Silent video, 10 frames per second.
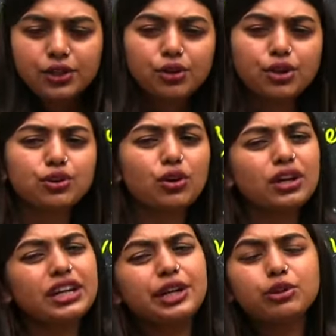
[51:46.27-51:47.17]
No, you
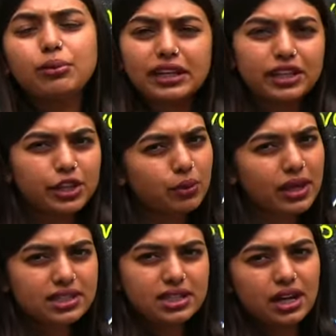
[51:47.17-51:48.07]
don't need to buy the new
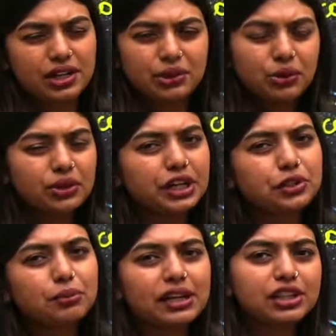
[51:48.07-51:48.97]
NCRT, you don't
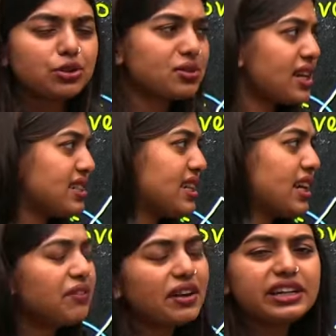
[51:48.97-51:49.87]
need to buy the new
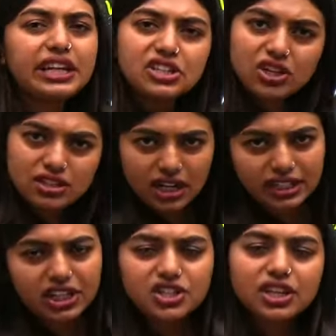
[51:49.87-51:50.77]
NCRT. When teachers are
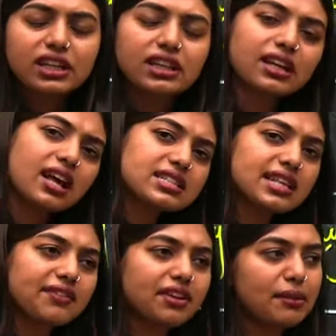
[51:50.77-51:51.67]
teaching in the class,
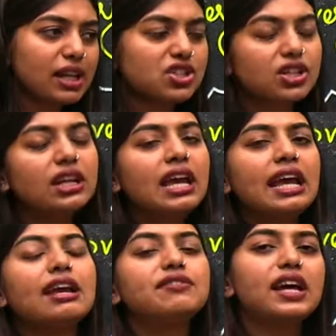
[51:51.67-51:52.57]
they will mention
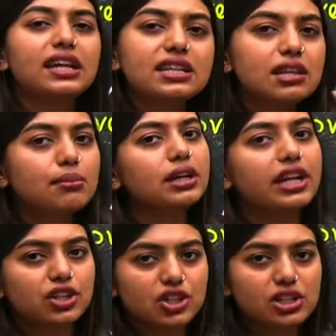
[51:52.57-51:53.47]
if there are some
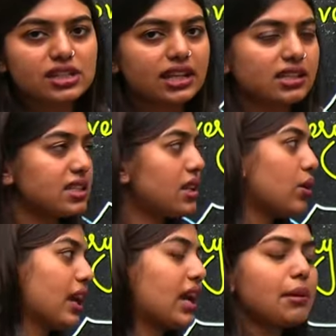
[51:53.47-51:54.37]
corrections like this.
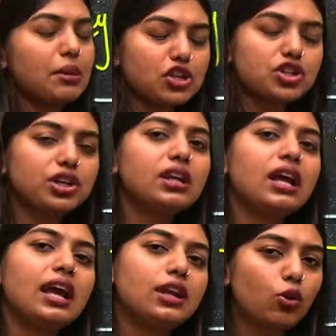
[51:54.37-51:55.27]
Now, like I mentioned,
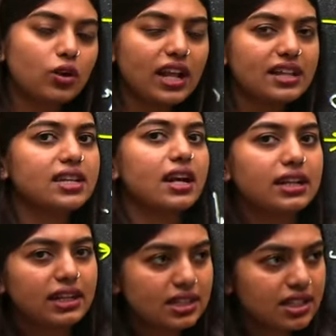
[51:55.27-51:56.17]
in old
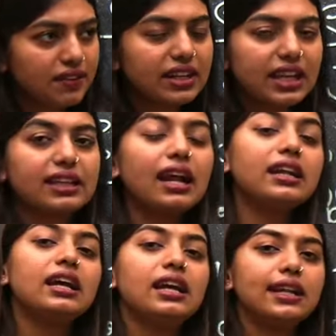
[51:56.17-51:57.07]
NCRT, it is given like
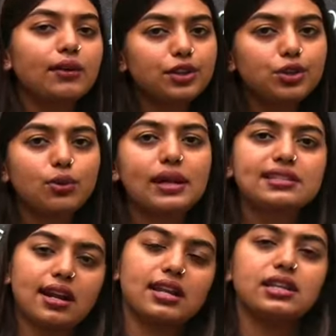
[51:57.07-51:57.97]
that. Now, in new
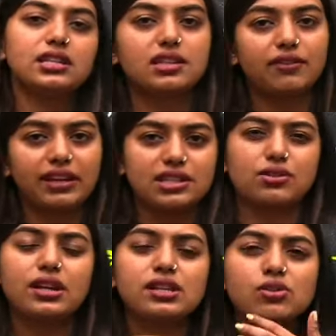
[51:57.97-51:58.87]
NCRT, it is
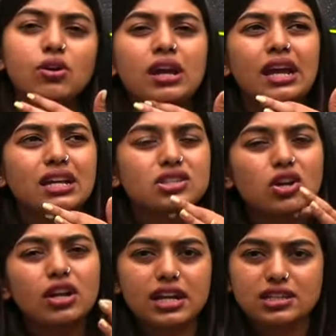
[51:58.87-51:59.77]
revised, okay. So, it is
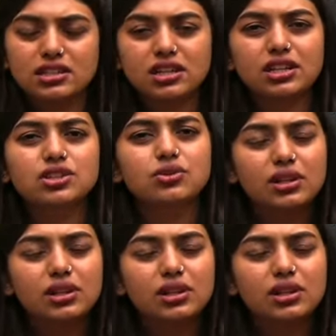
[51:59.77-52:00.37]
not necessary,